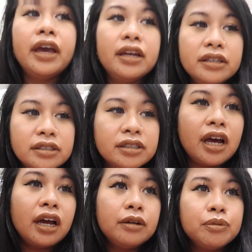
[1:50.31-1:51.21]
and
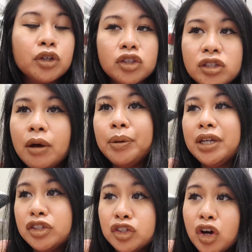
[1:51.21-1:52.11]
I'm
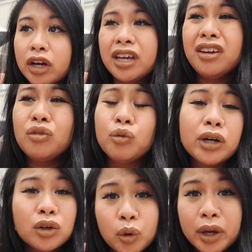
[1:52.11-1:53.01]
stopping into Target
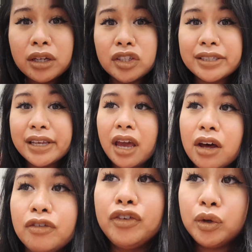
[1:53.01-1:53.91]
real quick just to
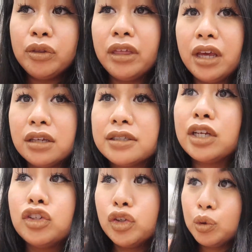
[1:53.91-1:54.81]
get a few things,
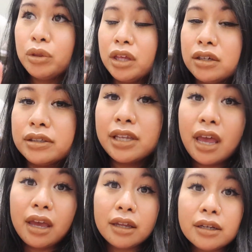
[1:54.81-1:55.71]
like two things
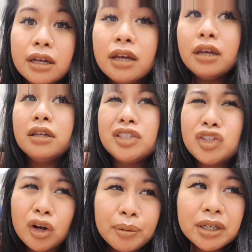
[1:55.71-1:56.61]
and
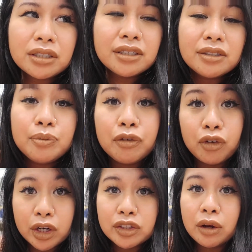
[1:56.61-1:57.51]
Starbucks
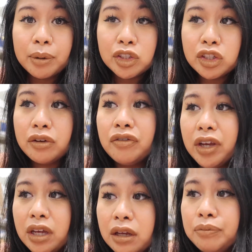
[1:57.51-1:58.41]
before I start my shift
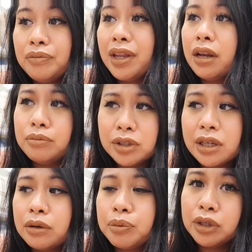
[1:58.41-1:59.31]
in, and I'm it's
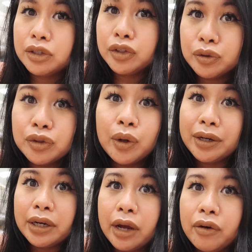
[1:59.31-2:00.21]
like pretty soon, so I
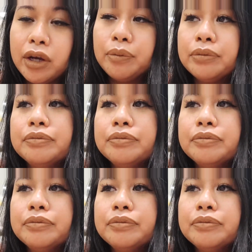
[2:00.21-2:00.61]
need to hurry up.